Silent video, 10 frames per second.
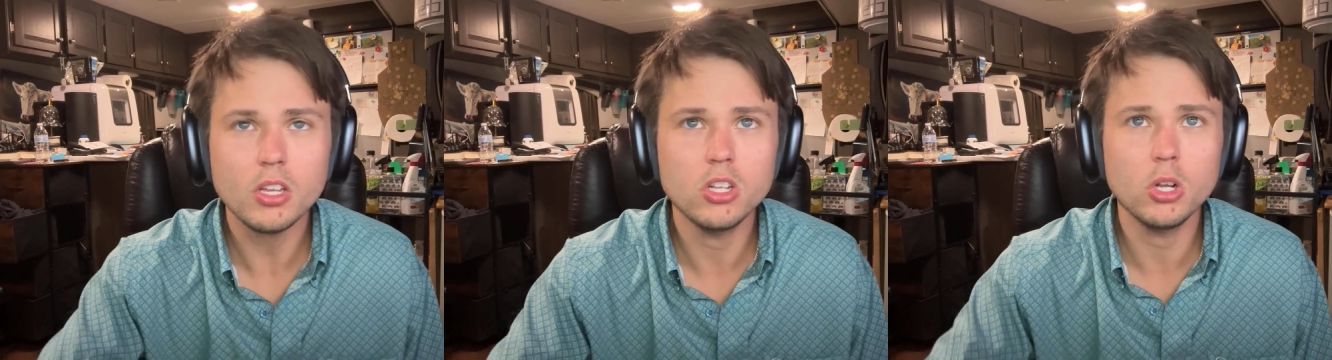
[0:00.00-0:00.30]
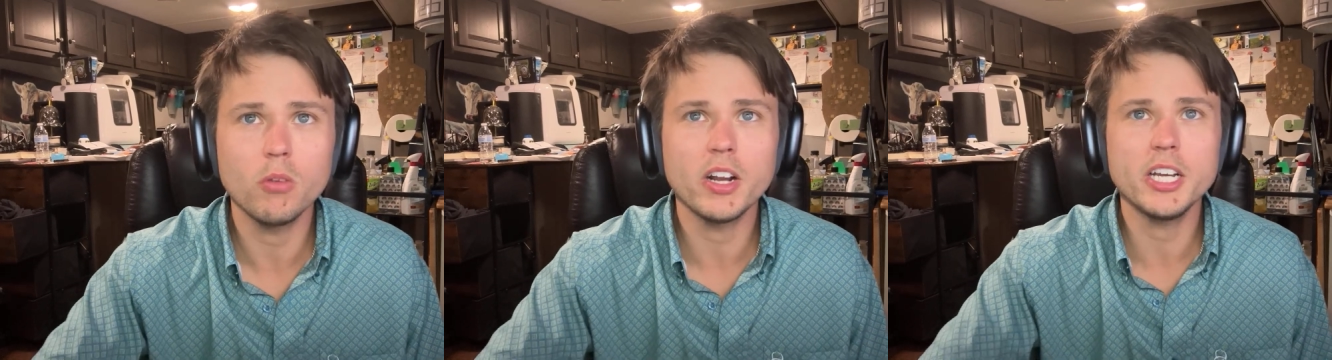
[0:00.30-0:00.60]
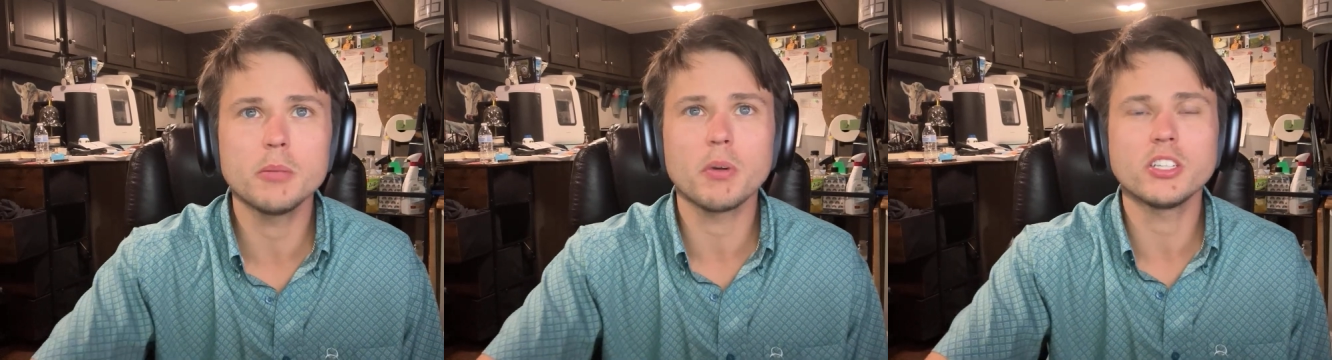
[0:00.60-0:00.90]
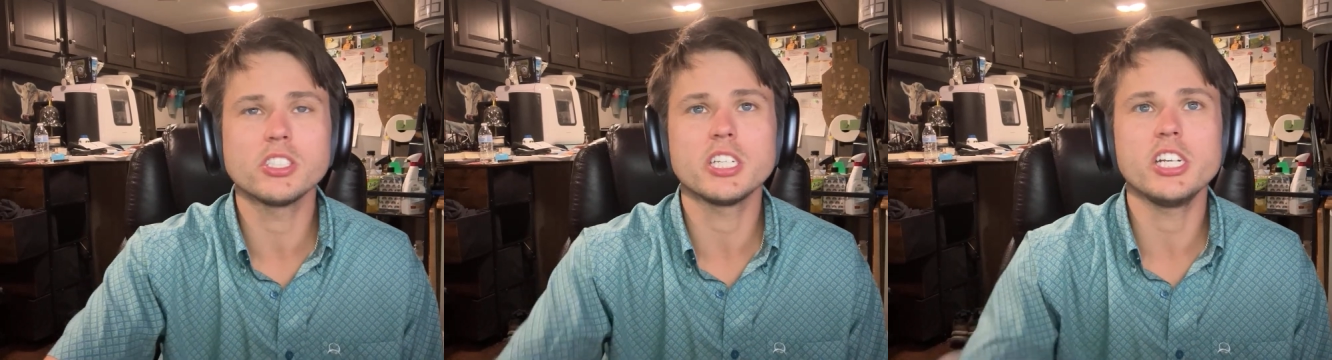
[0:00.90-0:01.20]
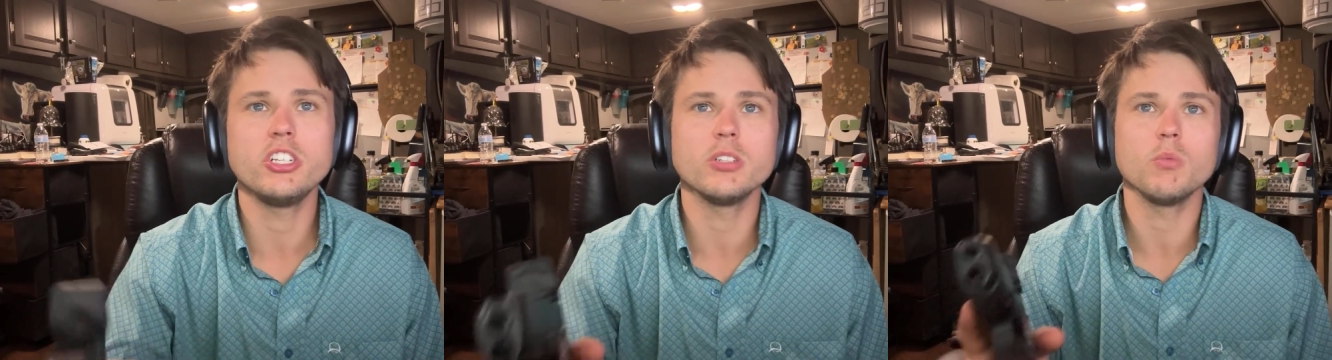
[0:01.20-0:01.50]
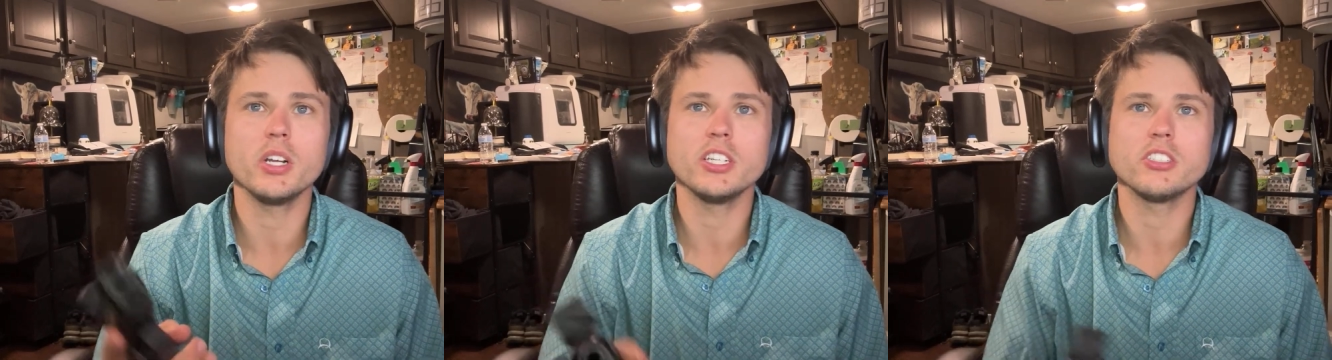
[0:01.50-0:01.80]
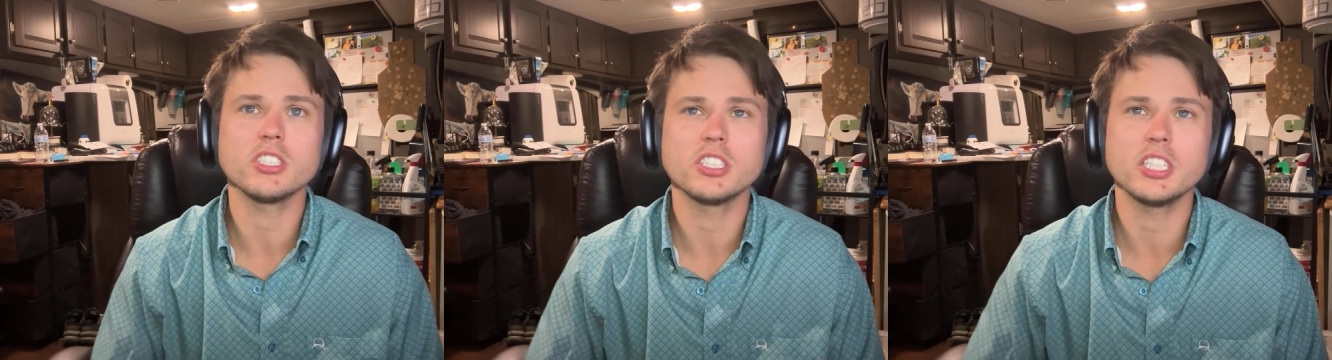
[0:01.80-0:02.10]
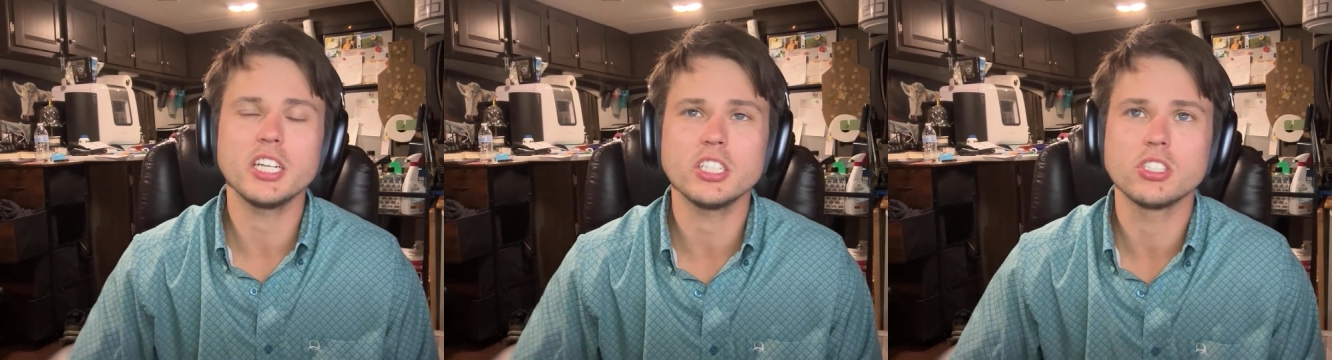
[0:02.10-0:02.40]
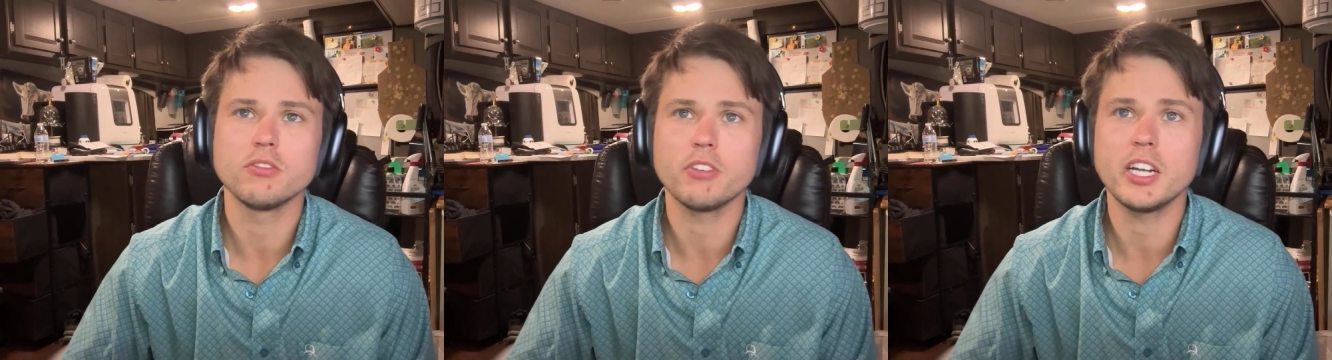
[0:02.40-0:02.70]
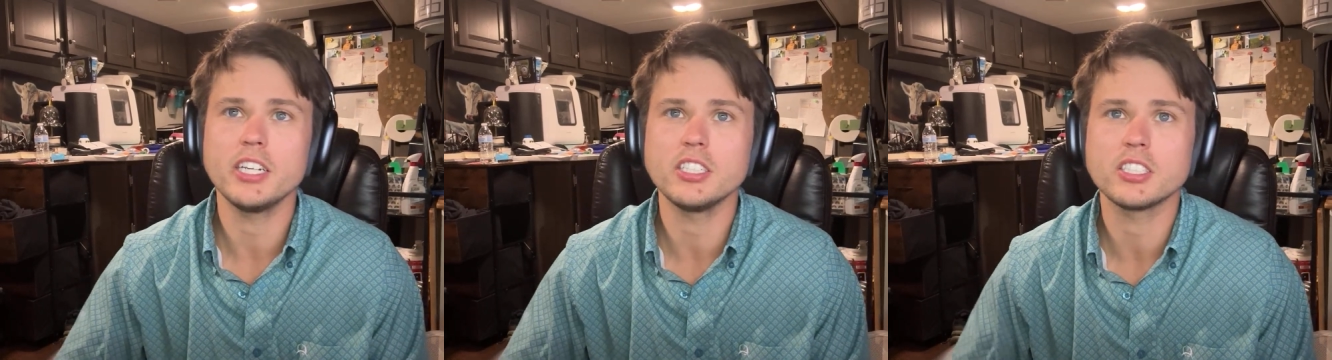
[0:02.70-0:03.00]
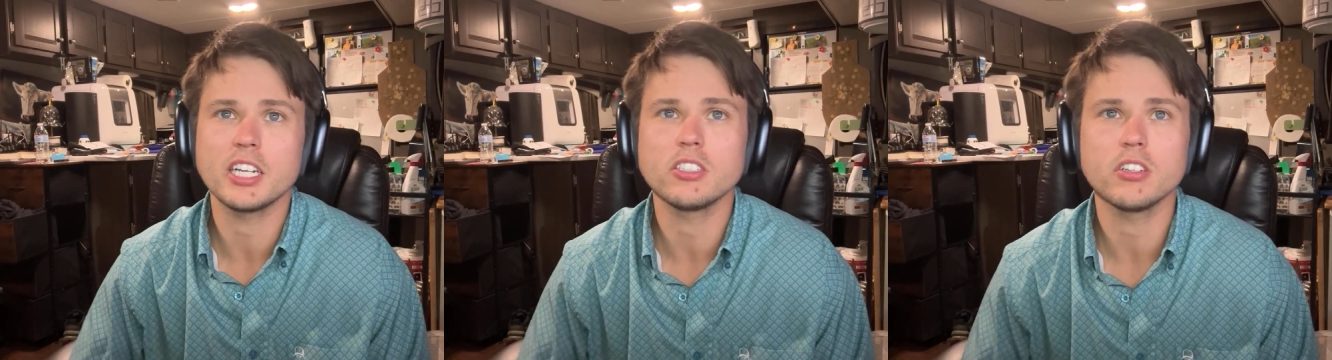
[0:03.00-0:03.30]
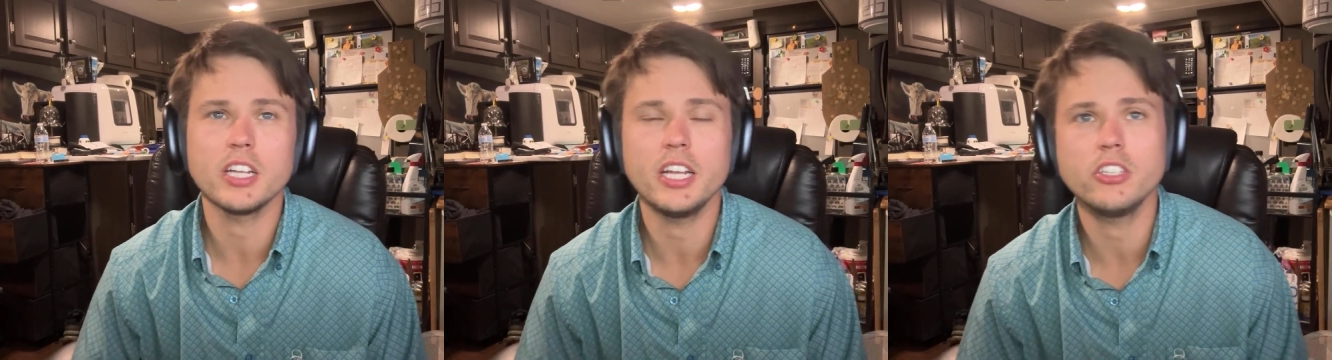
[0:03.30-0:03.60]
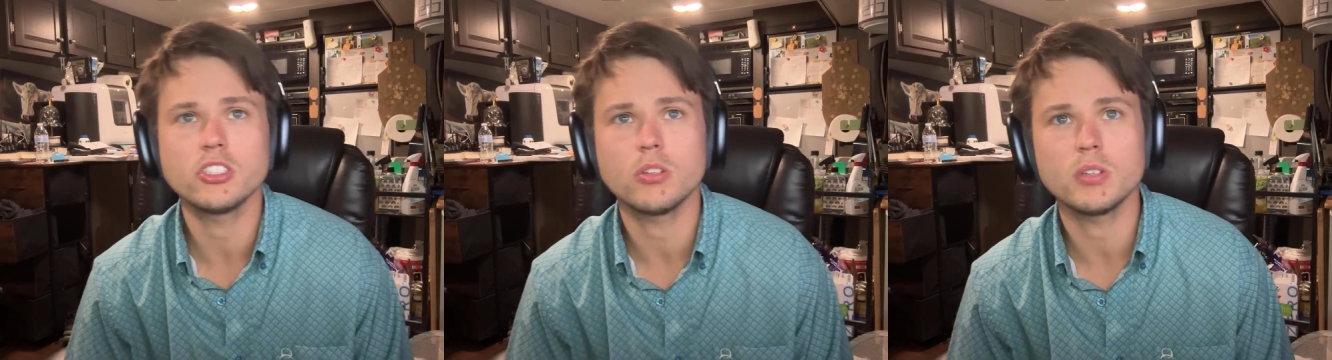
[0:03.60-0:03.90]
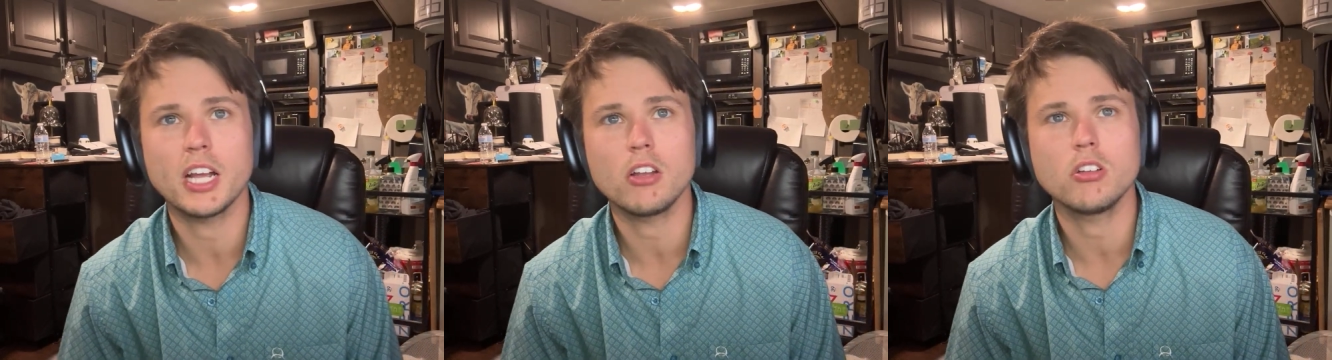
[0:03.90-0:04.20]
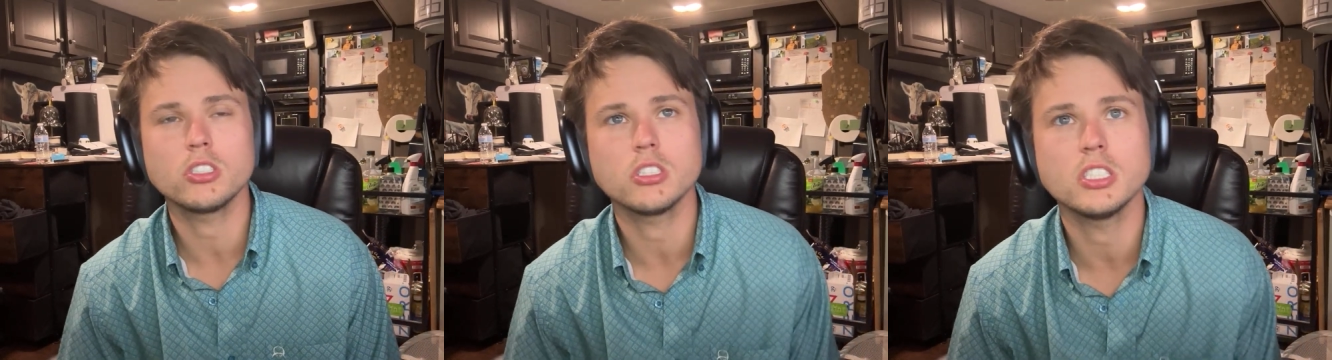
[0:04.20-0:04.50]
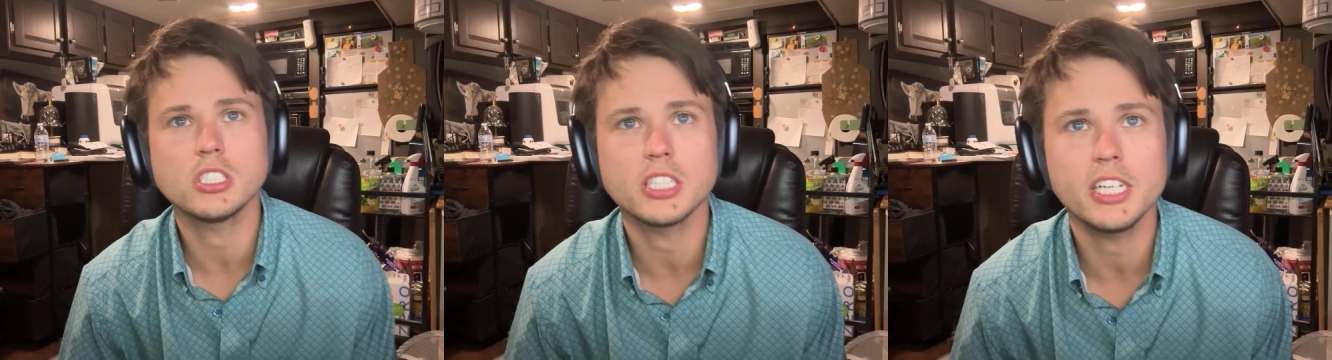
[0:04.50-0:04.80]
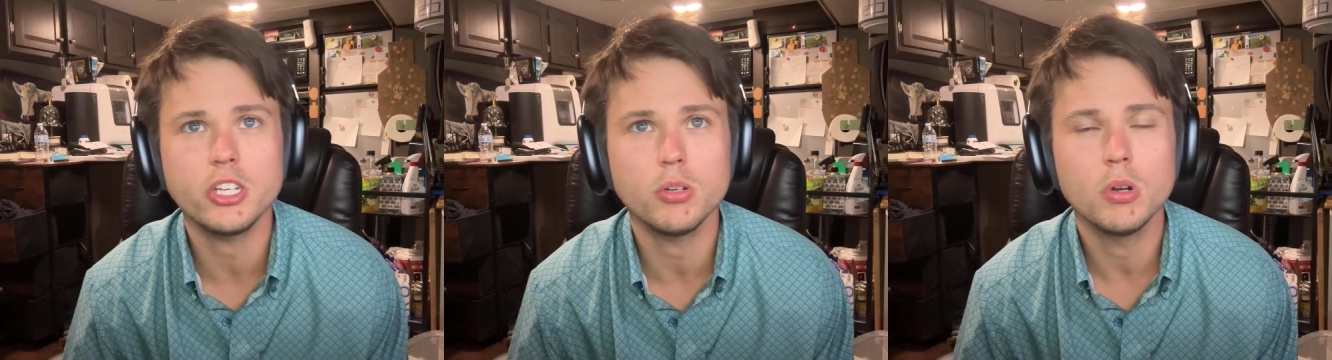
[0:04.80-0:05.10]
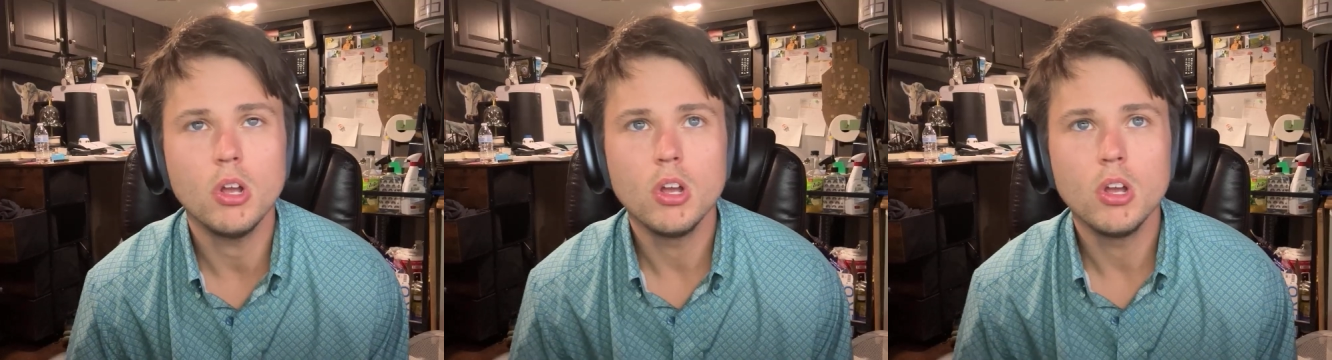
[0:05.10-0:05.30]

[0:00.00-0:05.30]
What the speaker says: low ready to presentation. What is success? Finding sights on the A zone. How long should this take you?